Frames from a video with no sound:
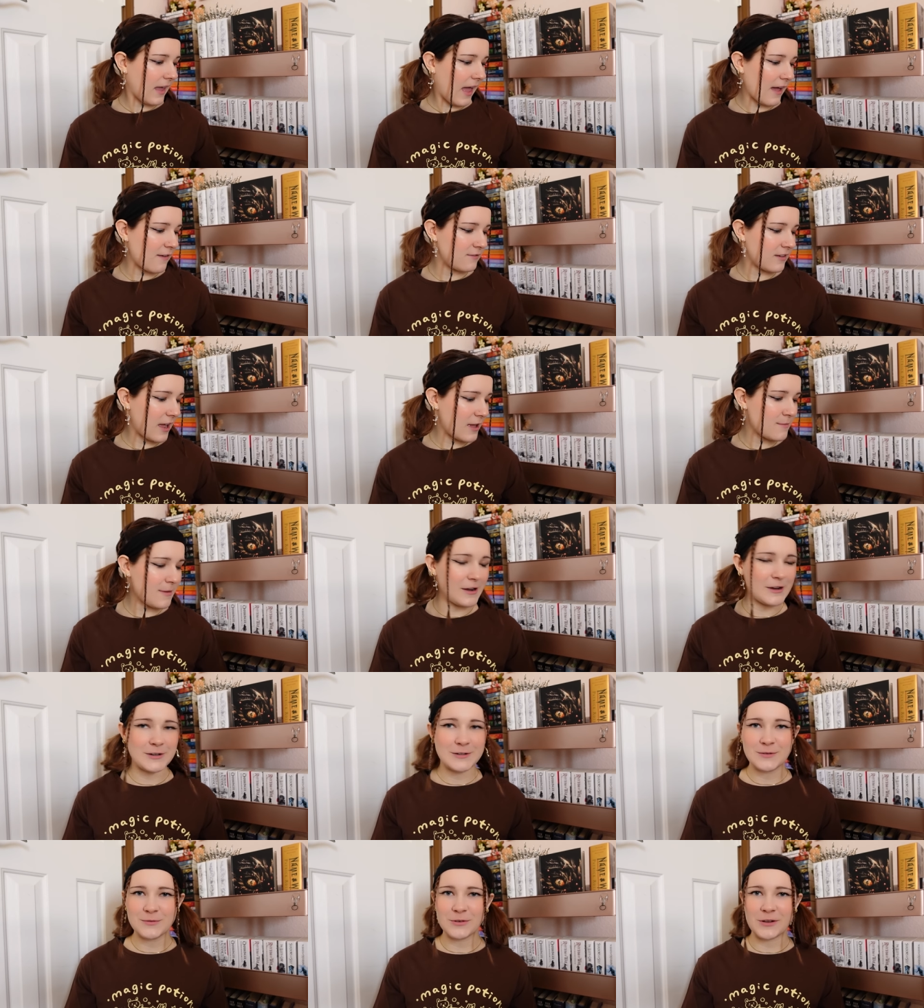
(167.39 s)
have
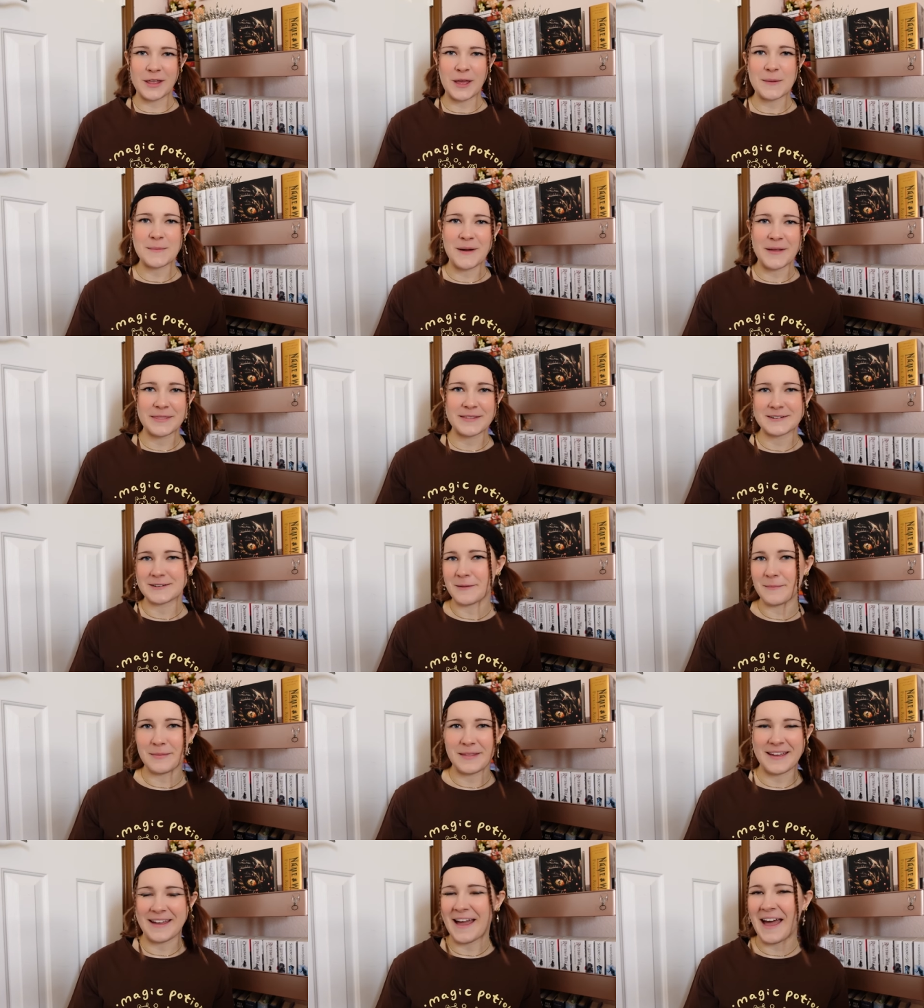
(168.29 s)
nightmares for like a month or
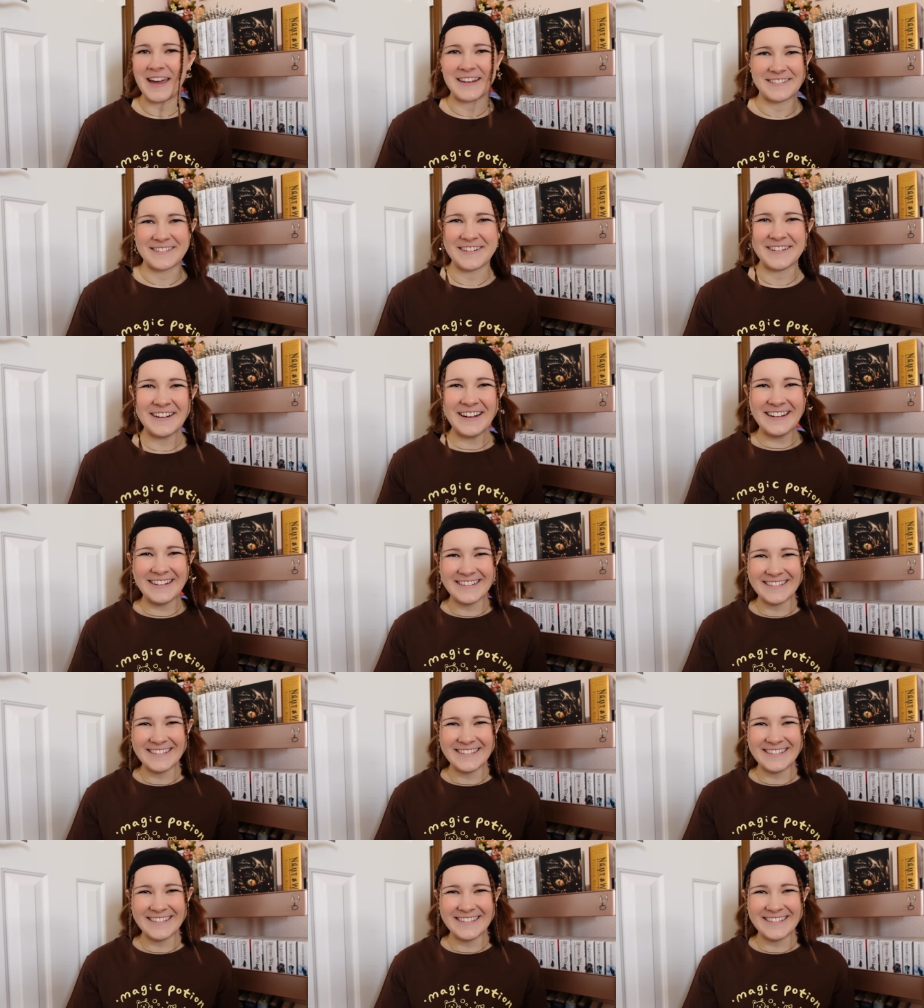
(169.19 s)
something. I don't know.